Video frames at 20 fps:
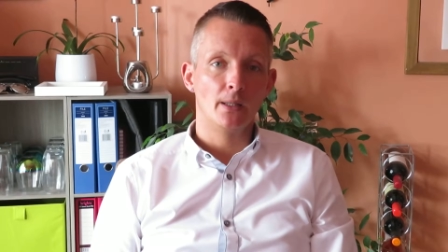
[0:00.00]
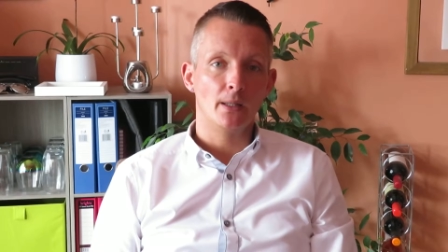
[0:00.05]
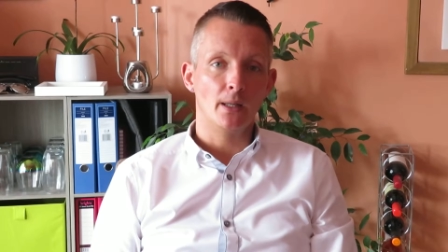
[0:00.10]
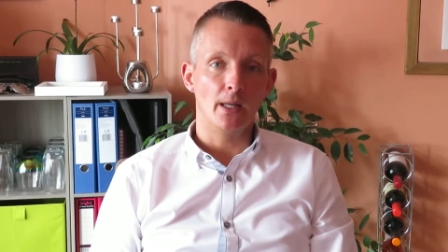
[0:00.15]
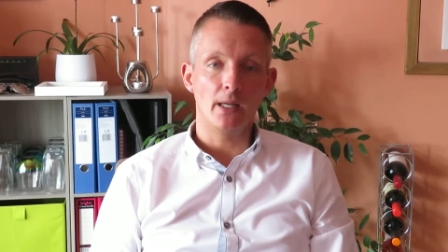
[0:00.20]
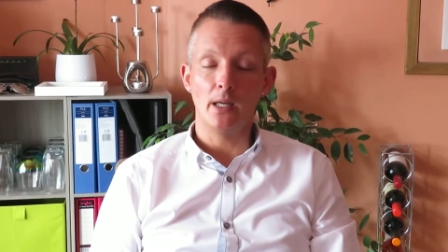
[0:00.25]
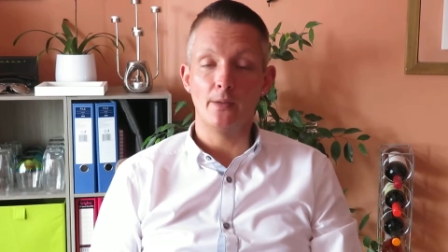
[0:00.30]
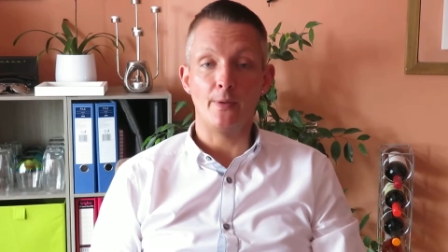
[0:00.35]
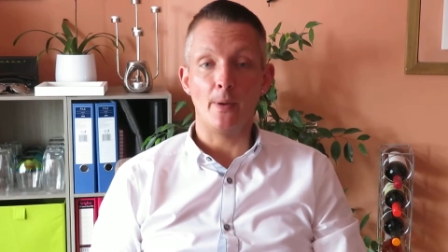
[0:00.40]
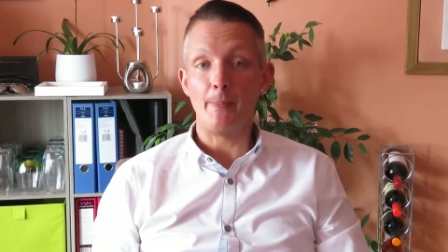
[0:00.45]

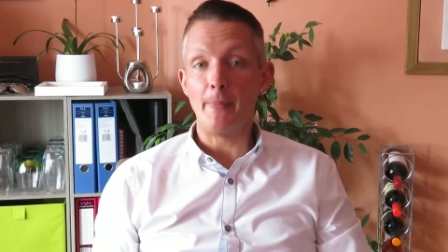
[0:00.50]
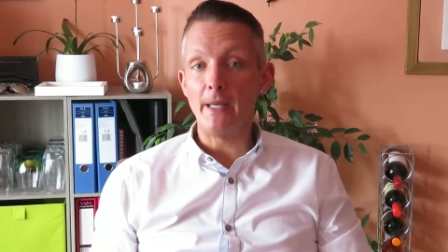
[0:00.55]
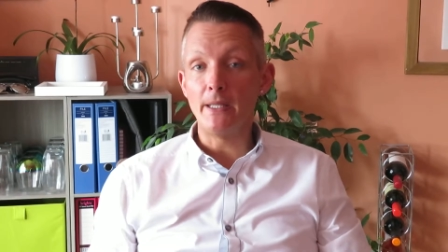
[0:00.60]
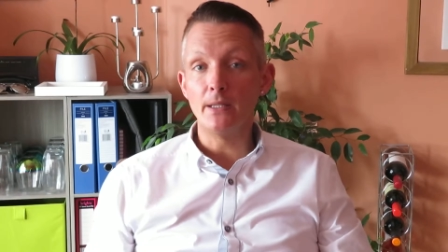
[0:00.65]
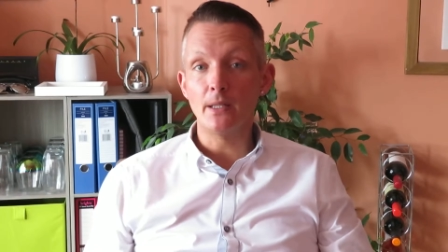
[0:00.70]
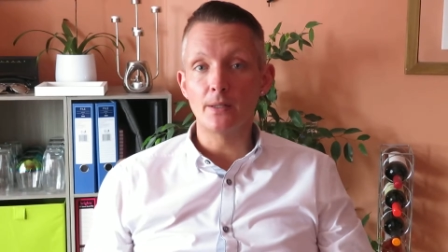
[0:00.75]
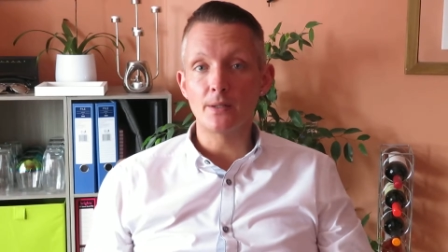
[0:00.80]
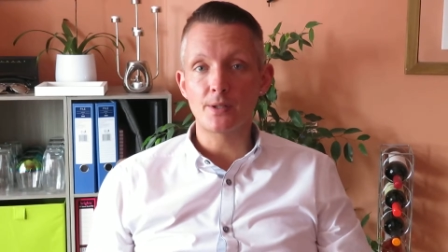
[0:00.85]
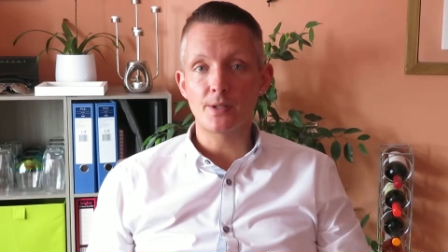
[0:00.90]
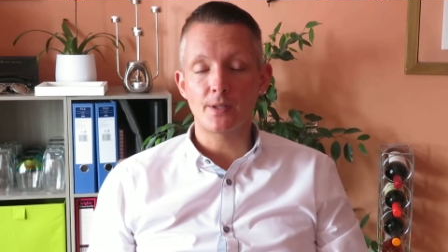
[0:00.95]
I have
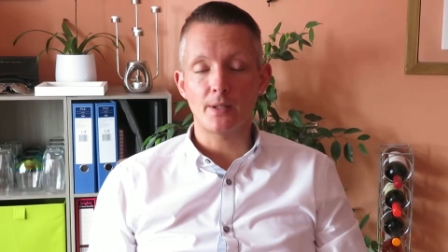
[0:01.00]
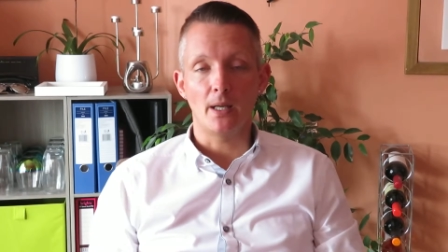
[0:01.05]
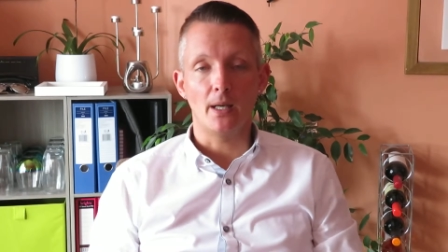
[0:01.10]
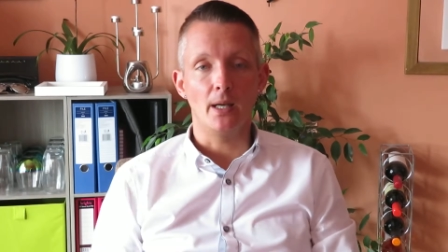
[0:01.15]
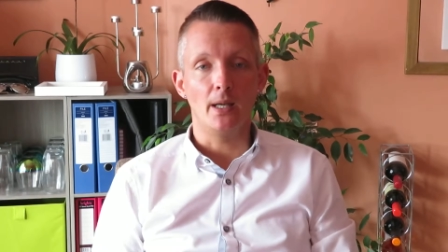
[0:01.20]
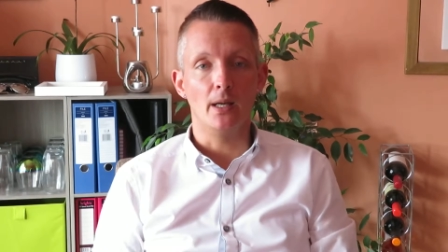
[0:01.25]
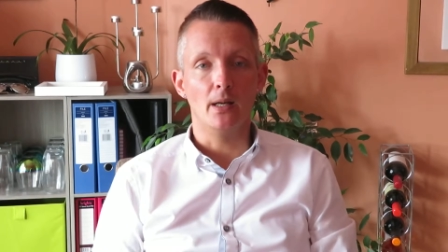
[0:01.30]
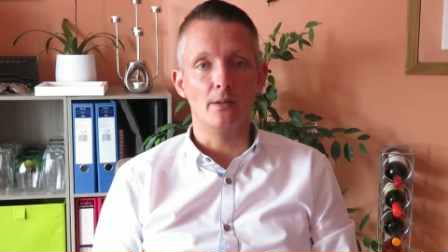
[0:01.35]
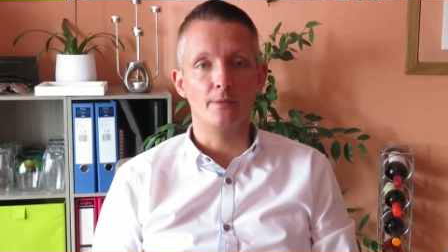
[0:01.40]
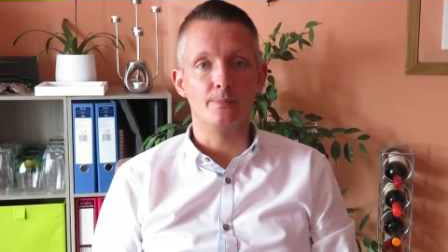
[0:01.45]
opinions,
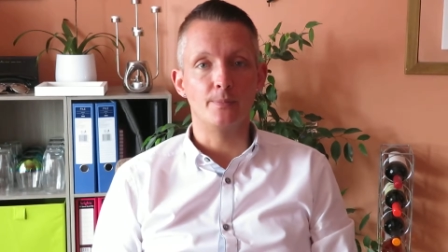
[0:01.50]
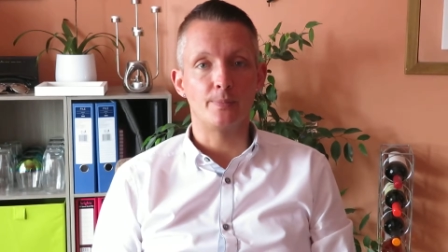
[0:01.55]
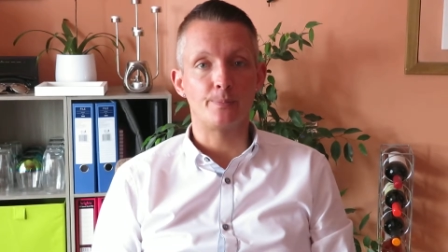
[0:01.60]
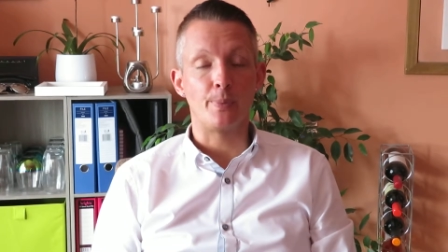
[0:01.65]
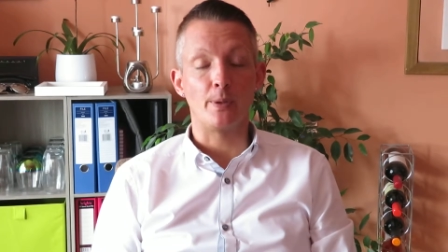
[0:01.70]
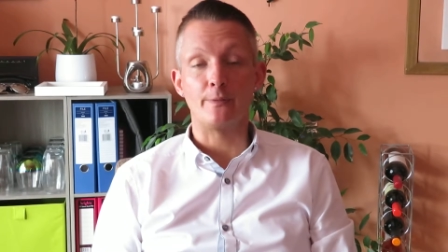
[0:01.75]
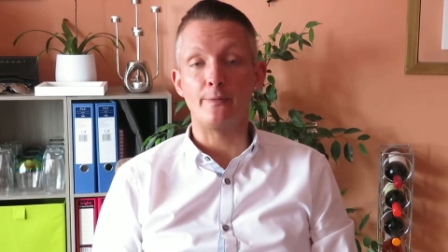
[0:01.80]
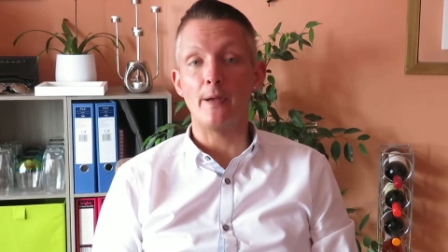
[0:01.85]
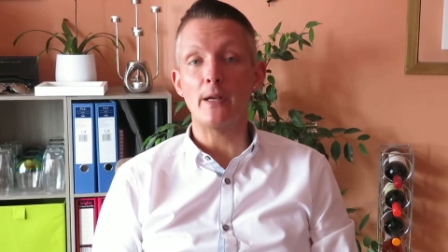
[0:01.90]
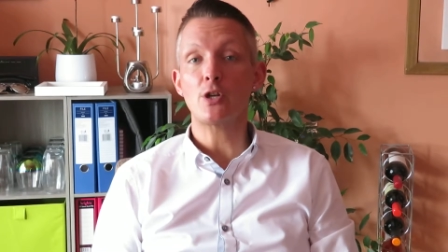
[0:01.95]
I have
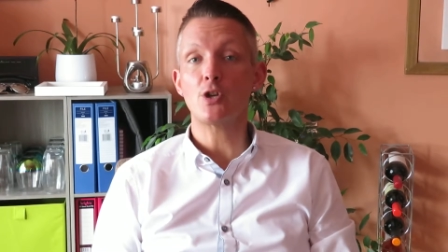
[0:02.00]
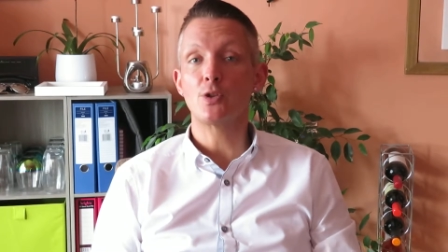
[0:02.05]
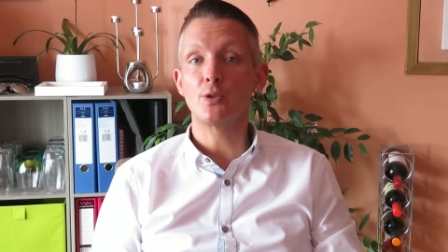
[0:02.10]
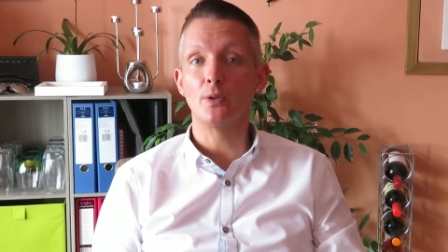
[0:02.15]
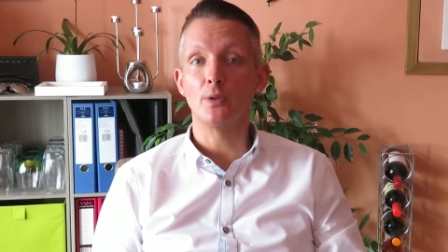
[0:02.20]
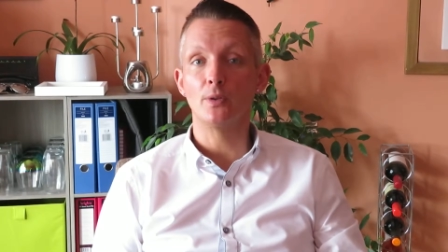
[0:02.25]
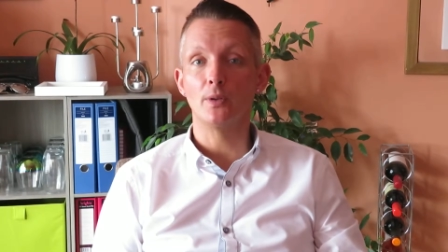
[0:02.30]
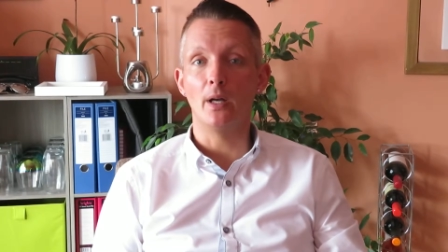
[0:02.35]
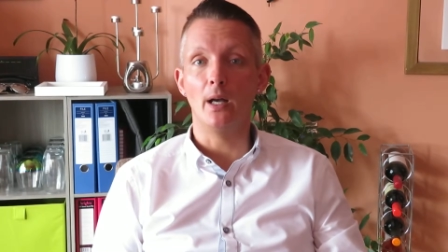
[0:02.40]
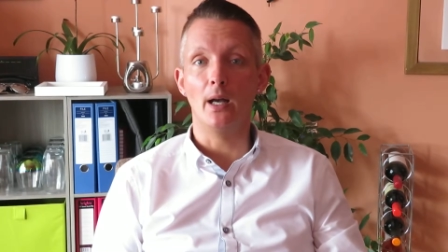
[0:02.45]

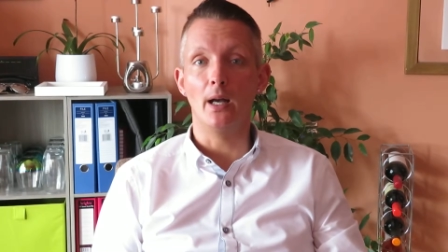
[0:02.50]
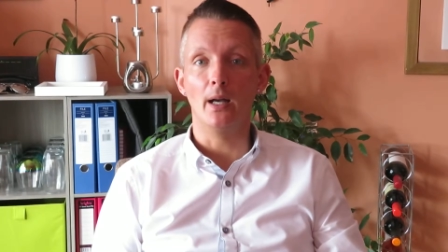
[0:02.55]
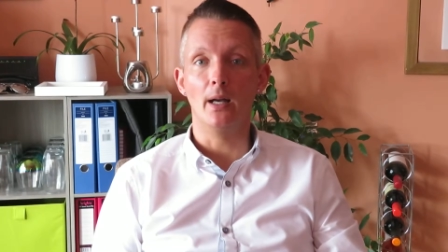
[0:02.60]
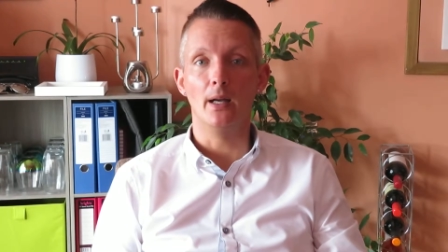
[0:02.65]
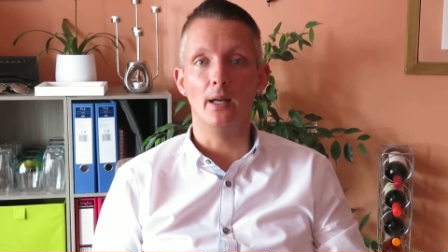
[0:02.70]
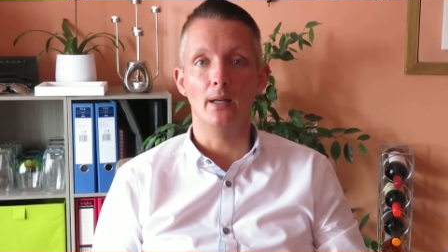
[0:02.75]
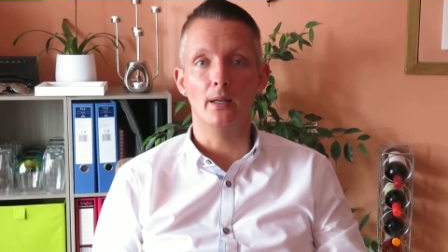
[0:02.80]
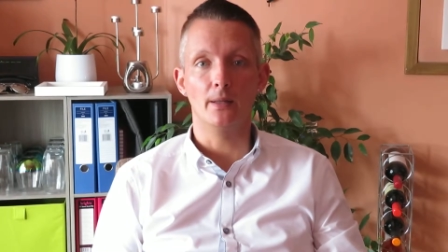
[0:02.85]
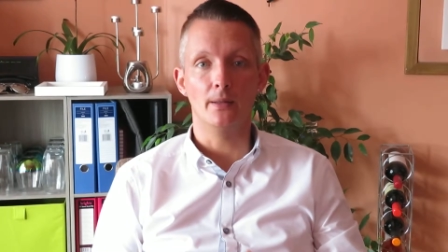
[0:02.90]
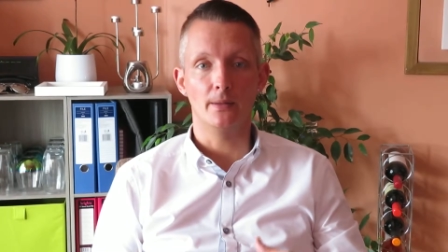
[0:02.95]
professional
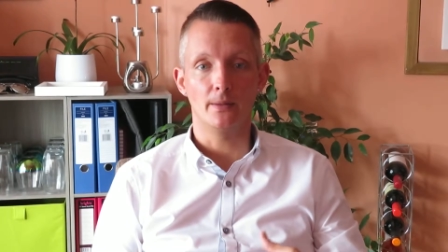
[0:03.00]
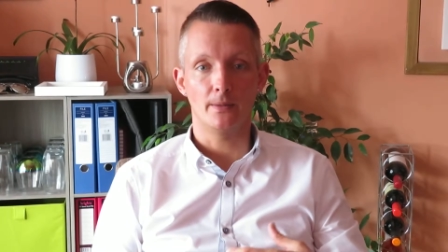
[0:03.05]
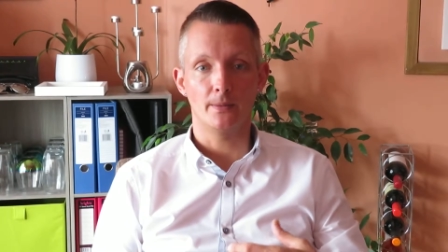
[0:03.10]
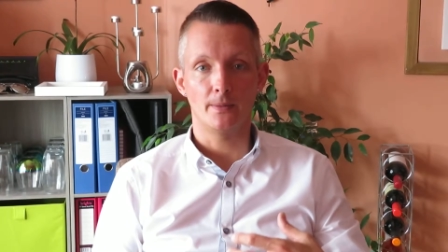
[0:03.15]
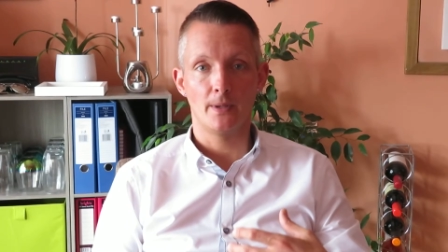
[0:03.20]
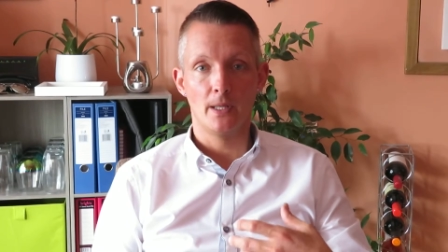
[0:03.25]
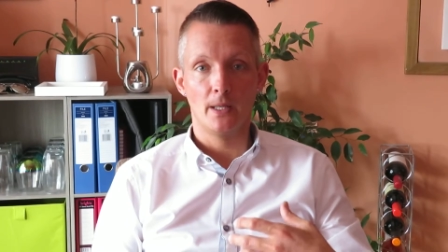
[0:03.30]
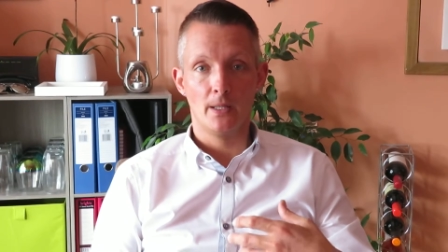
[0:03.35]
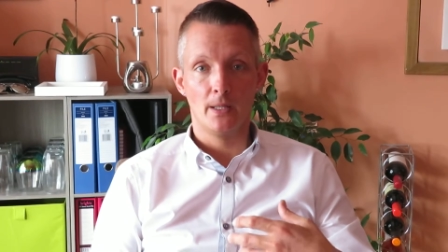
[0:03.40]
uh,